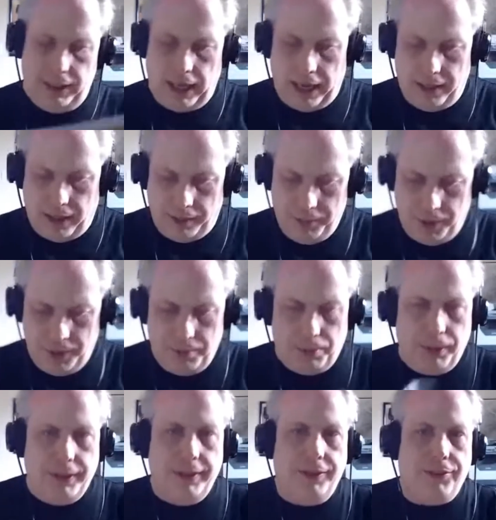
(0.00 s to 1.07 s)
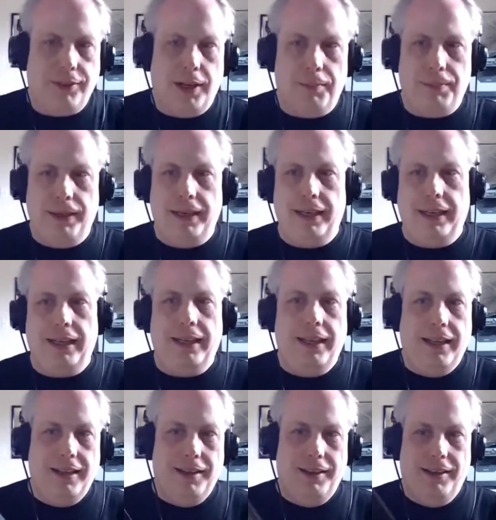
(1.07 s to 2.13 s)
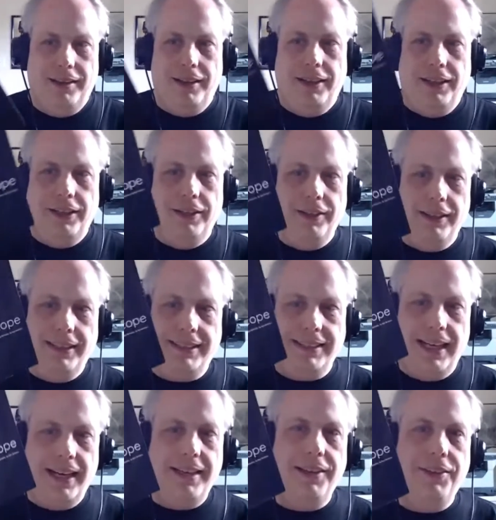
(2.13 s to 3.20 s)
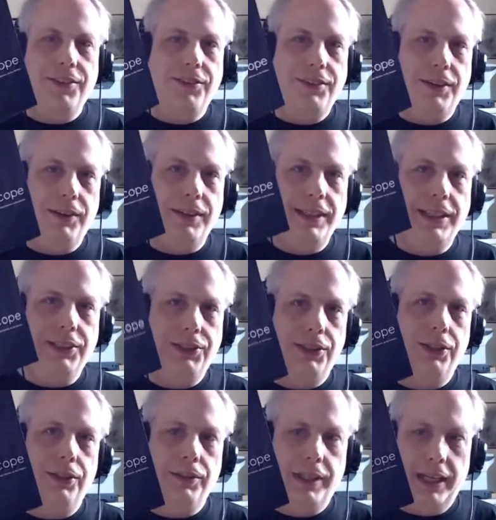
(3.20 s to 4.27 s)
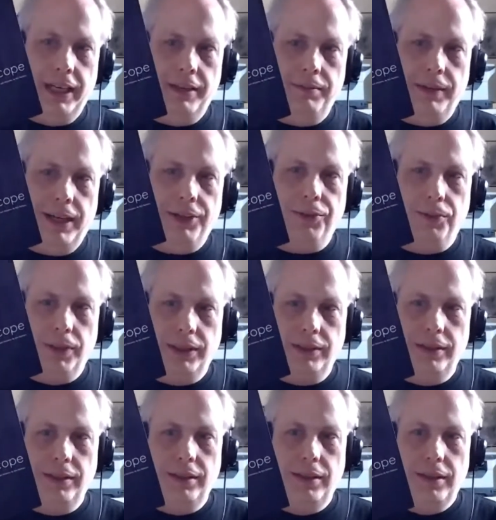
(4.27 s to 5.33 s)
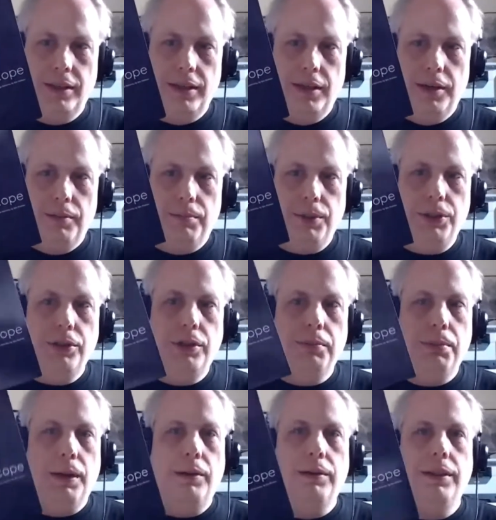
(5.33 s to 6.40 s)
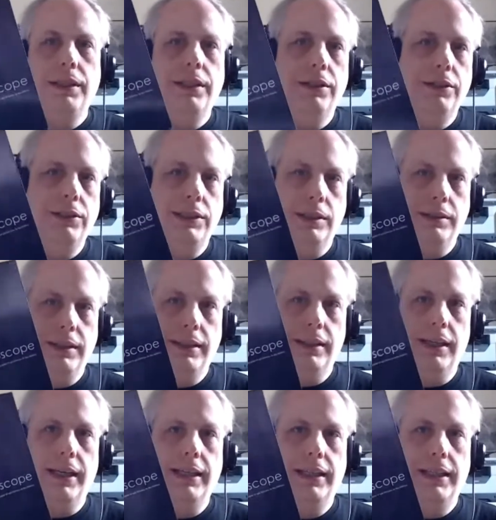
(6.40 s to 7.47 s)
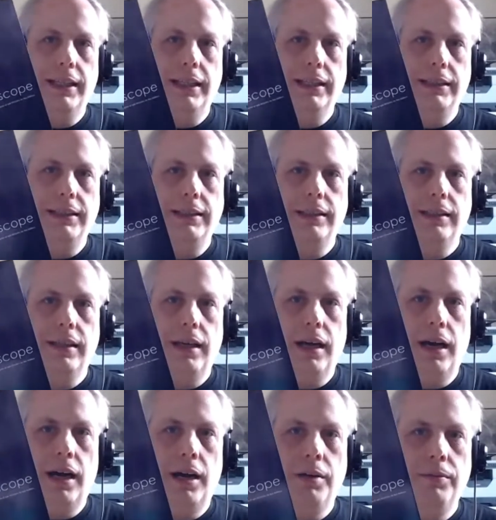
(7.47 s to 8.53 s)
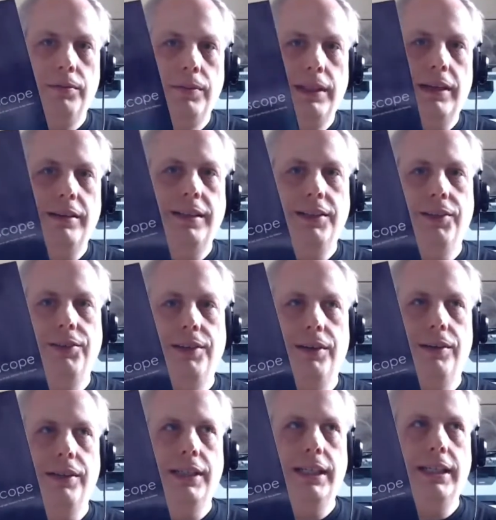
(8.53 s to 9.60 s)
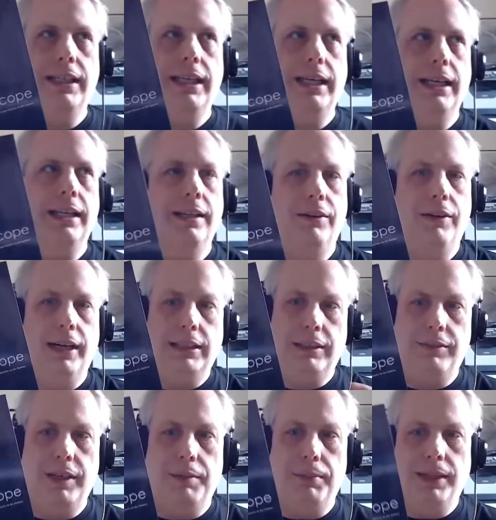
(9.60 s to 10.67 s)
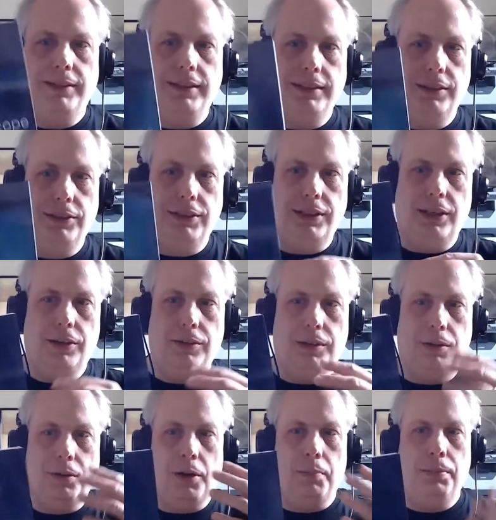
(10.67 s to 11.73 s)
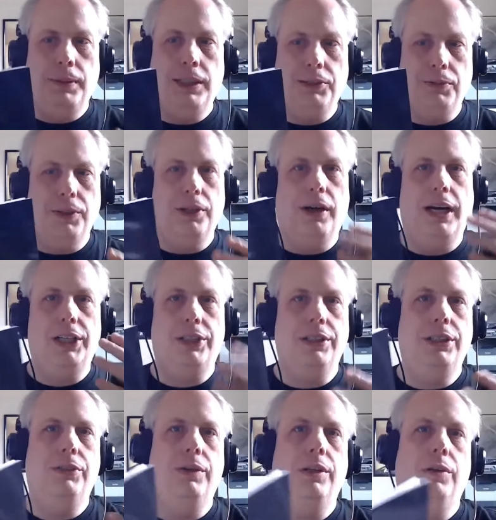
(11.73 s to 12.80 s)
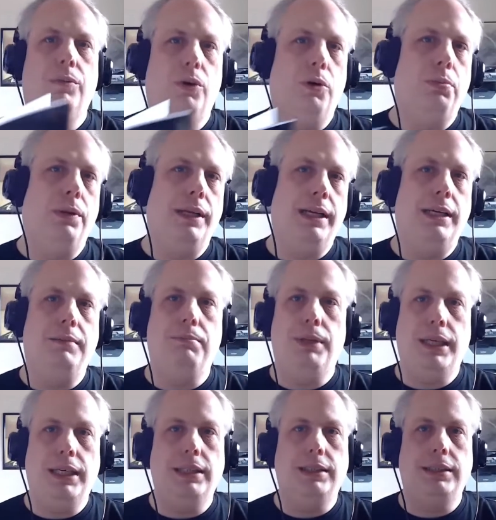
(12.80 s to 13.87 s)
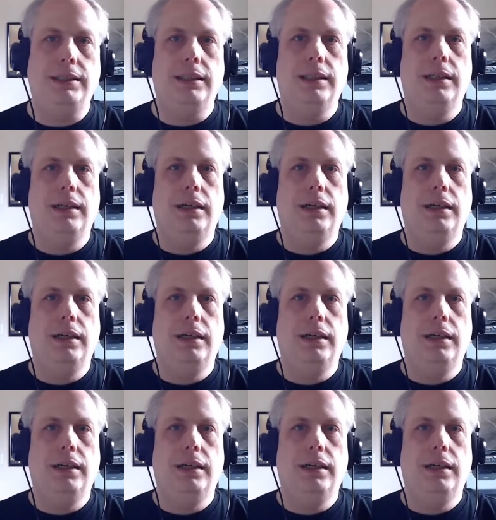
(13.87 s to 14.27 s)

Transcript: I, I'm going to bring this up, and you know, it's not necessarily a solo game as written, but you could probably use something like this um, without necessarily the interactivity bits, because there's you know there, a piece where you're actually doing the role playing piece,